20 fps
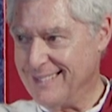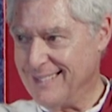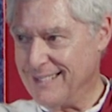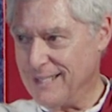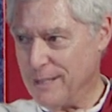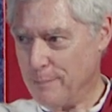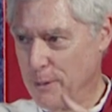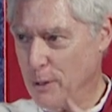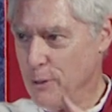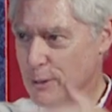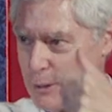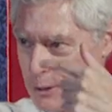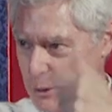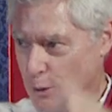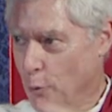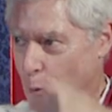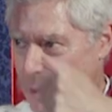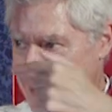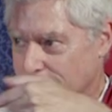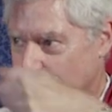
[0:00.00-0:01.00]
The appearances
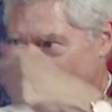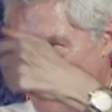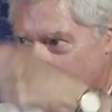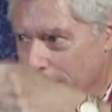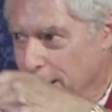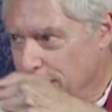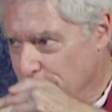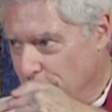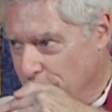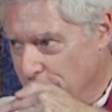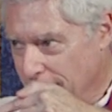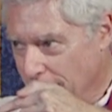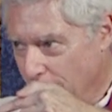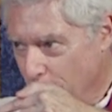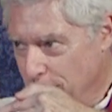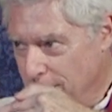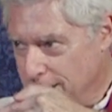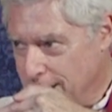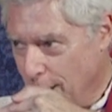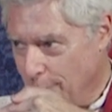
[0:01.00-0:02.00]
are rising relative to the
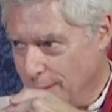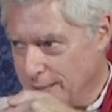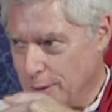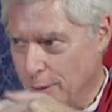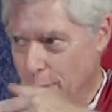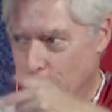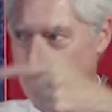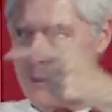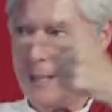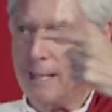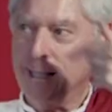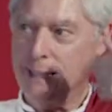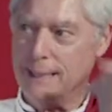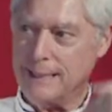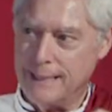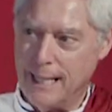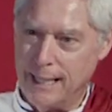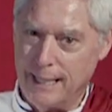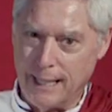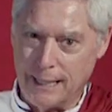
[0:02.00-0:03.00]
Hubble telescope,
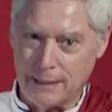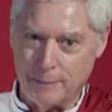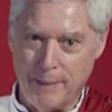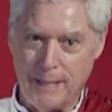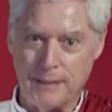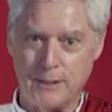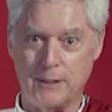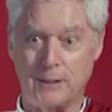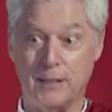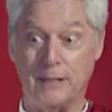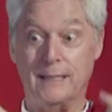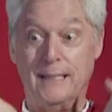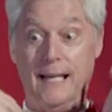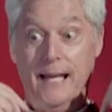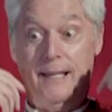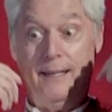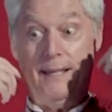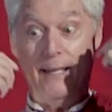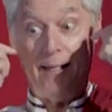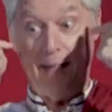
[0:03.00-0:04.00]
sending us messages,
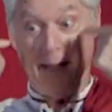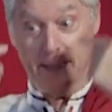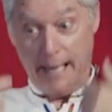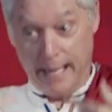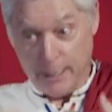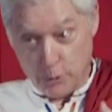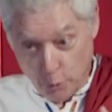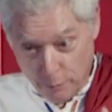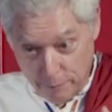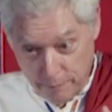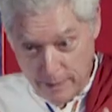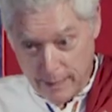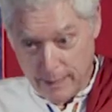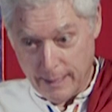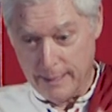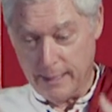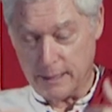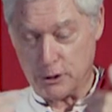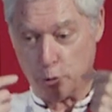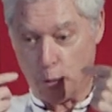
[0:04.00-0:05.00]
and then
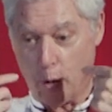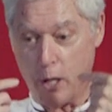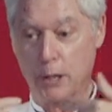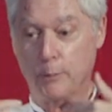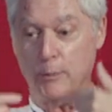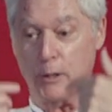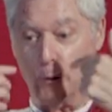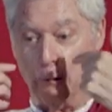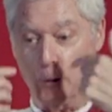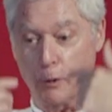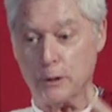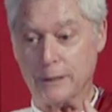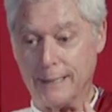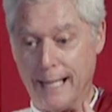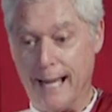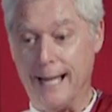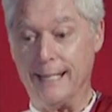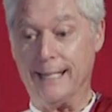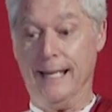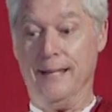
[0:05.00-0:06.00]
an astronomer looks
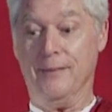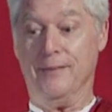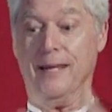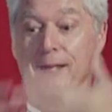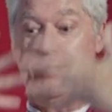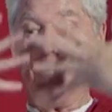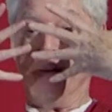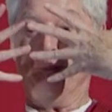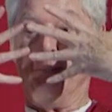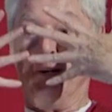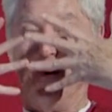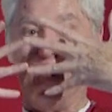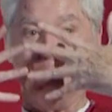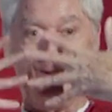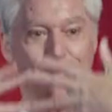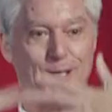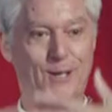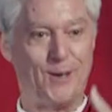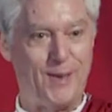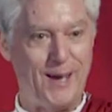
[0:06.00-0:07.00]
at, and then the
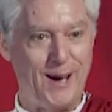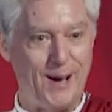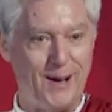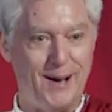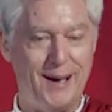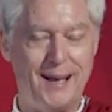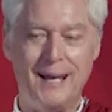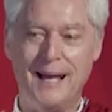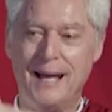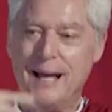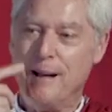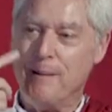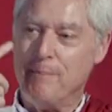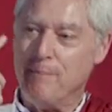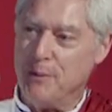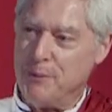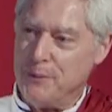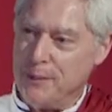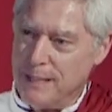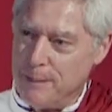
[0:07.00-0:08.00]
appearances are there.
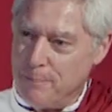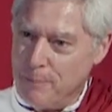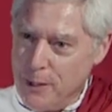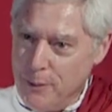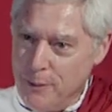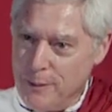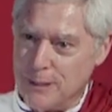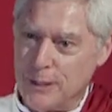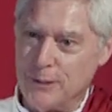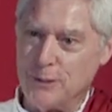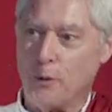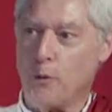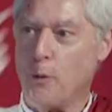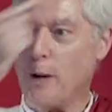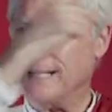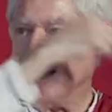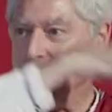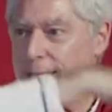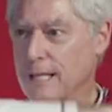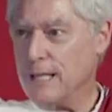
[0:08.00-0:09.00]
But the appearances are
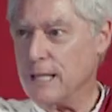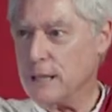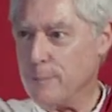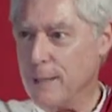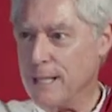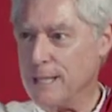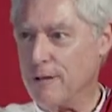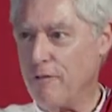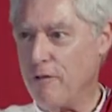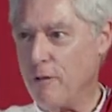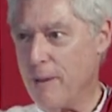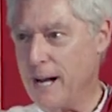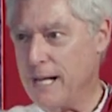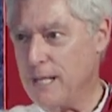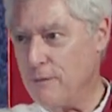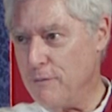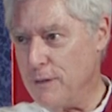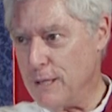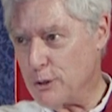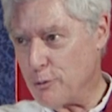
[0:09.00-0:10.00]
rising in the space of the mind
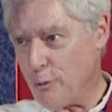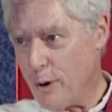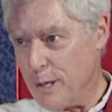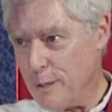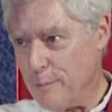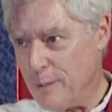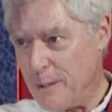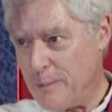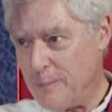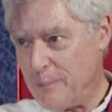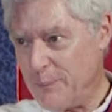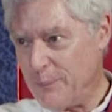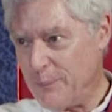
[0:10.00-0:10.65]
of the astronomer.